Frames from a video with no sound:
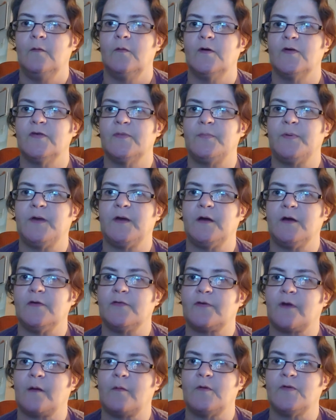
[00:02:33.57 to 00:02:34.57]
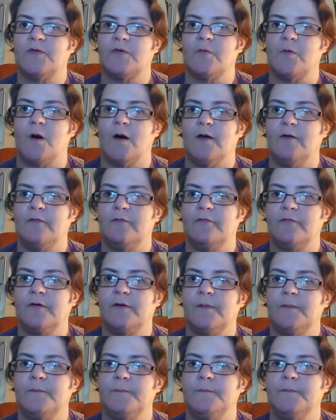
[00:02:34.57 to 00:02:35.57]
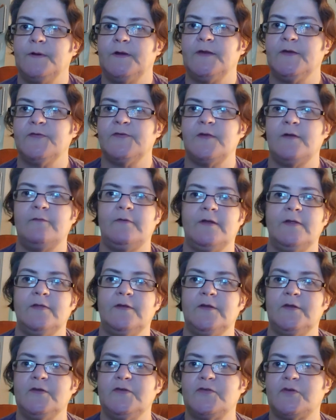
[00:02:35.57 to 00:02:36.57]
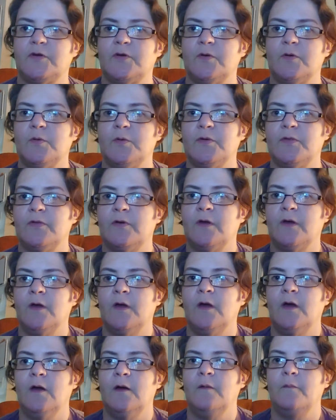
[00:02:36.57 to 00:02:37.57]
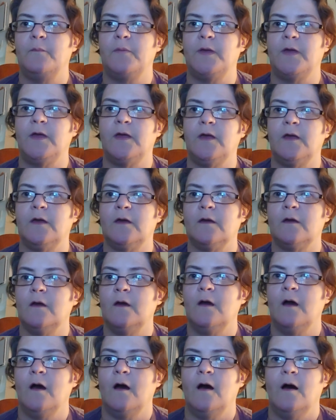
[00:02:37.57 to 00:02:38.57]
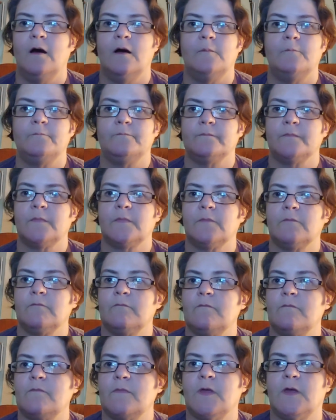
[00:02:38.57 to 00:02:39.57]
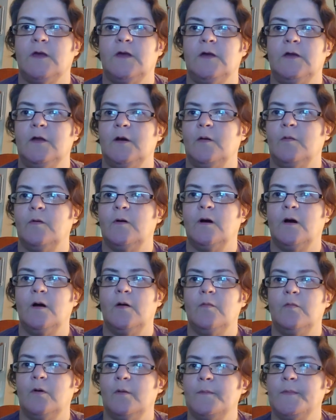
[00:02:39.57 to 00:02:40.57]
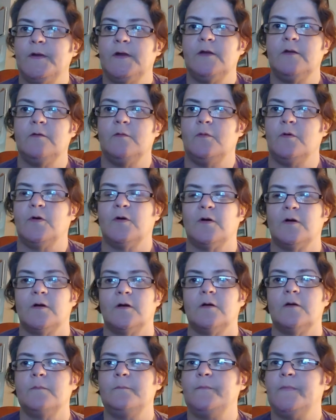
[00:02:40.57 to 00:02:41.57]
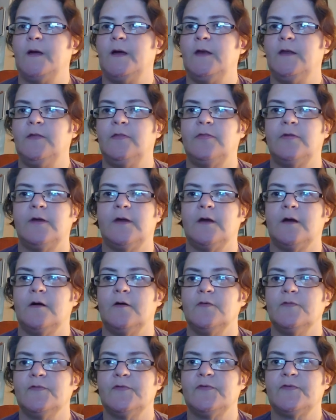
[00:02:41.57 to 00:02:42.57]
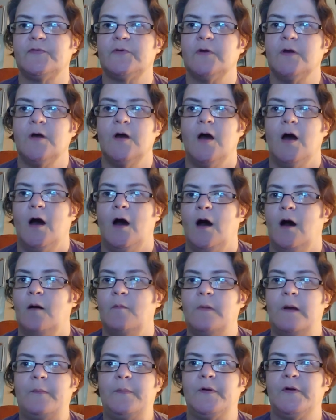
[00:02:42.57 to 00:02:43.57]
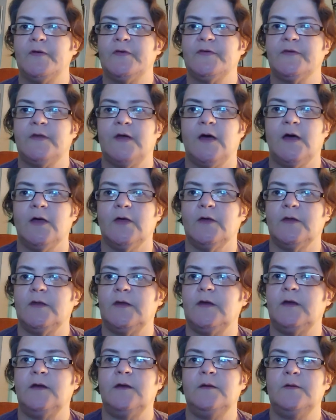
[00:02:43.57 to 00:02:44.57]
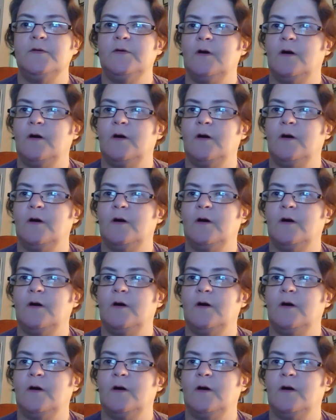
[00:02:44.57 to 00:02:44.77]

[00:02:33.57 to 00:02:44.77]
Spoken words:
was because I was a wife. It doesn't have anything to do with being, you know, a woman or anything else, my personality,